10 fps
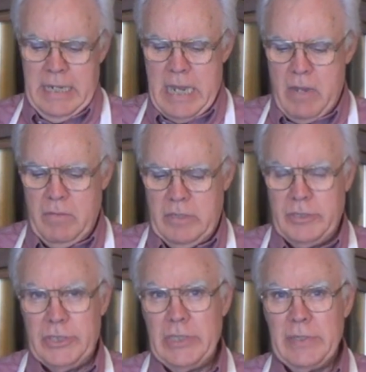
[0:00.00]
Now, the
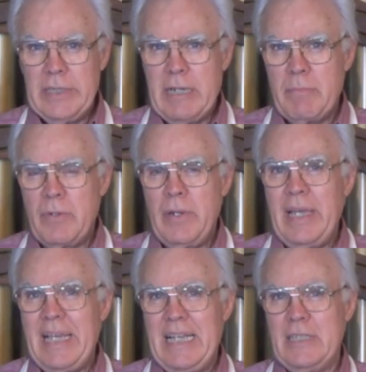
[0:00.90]
serial number
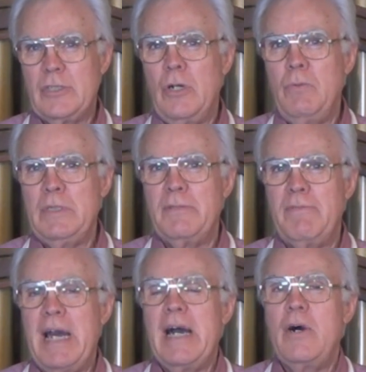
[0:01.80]
is always
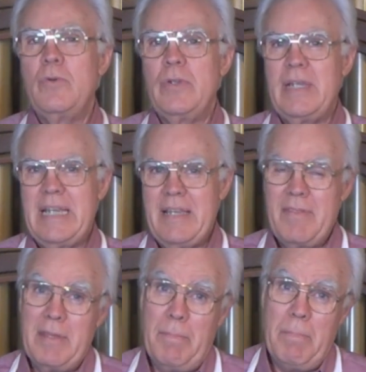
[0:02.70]
found
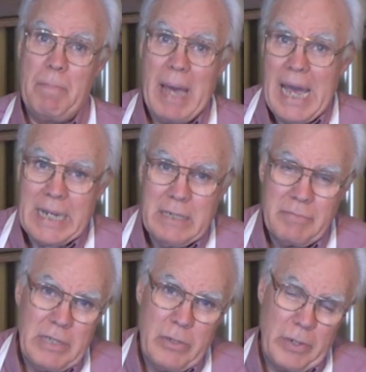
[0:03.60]
in the back
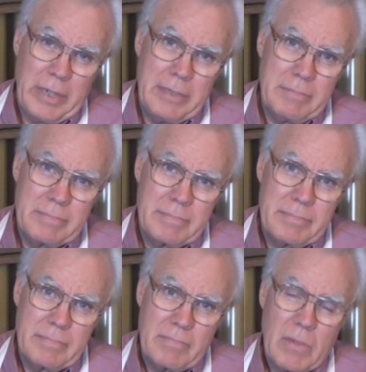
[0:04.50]
of the organ
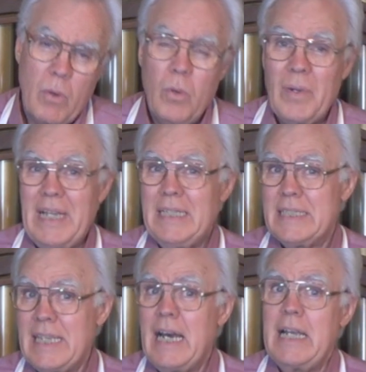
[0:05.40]
or
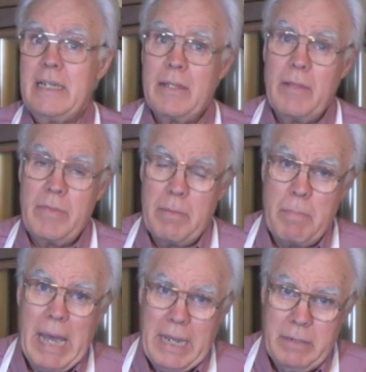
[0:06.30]
inside the
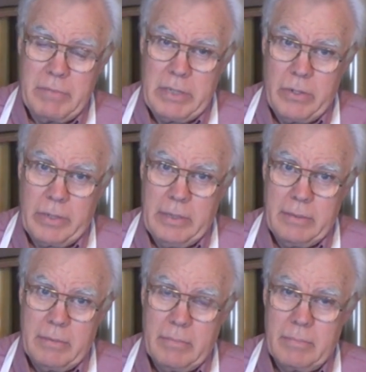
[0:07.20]
back of the organ.
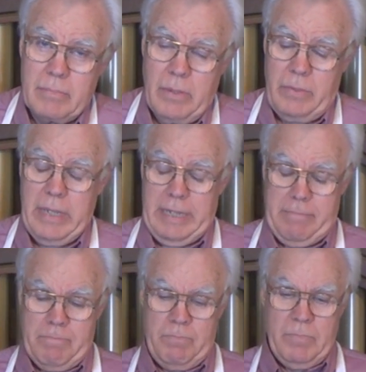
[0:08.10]
Okay.
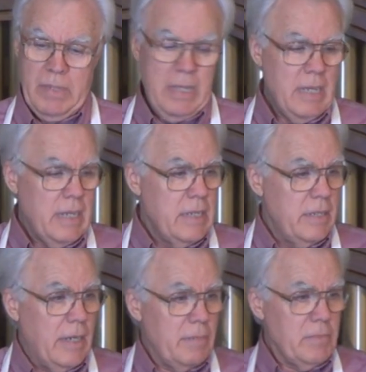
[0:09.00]

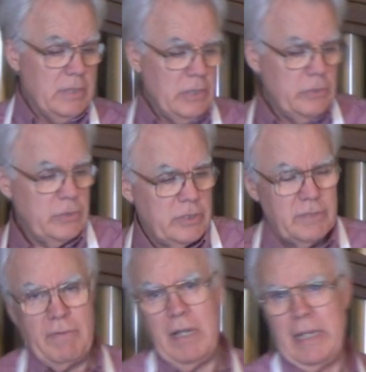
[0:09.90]
Now, I'm going to use
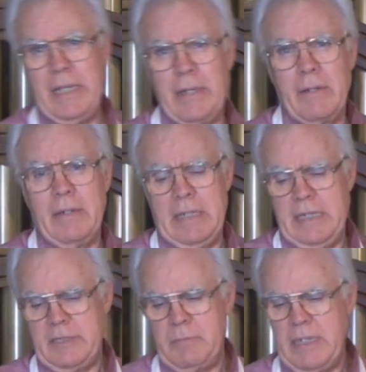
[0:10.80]
this fellow here
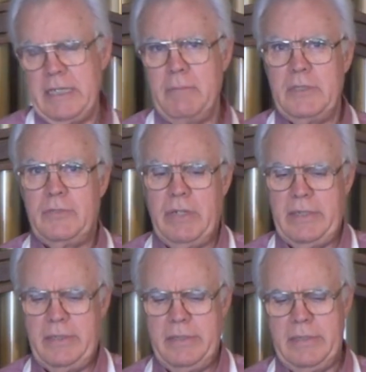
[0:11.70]
as my
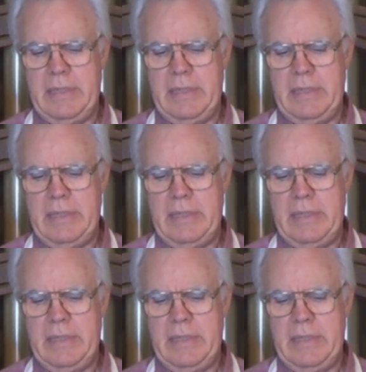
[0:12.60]
demonstrator.